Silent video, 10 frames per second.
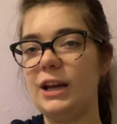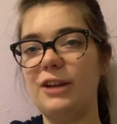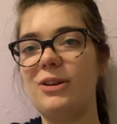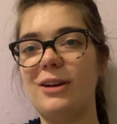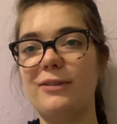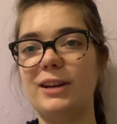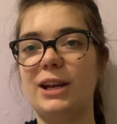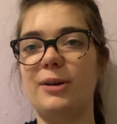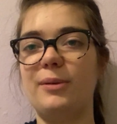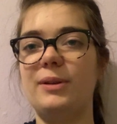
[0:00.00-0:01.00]
If you have a
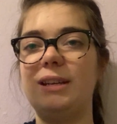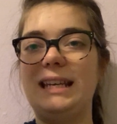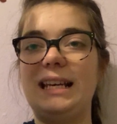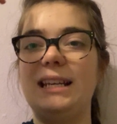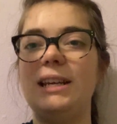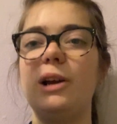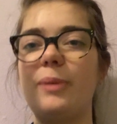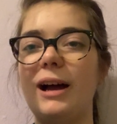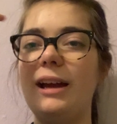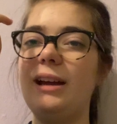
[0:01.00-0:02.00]
knee
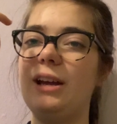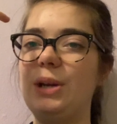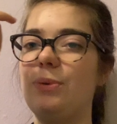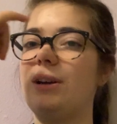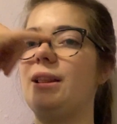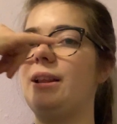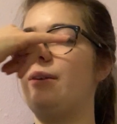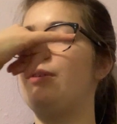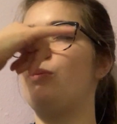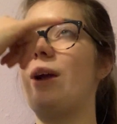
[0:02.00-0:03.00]
nearby and you want to
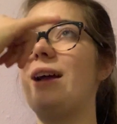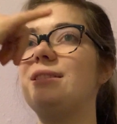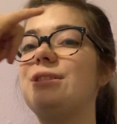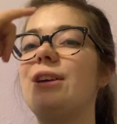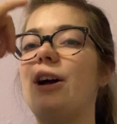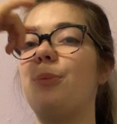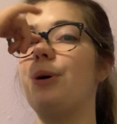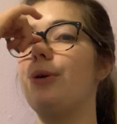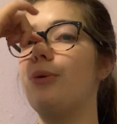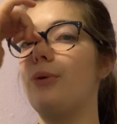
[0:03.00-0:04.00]
rest your elbow,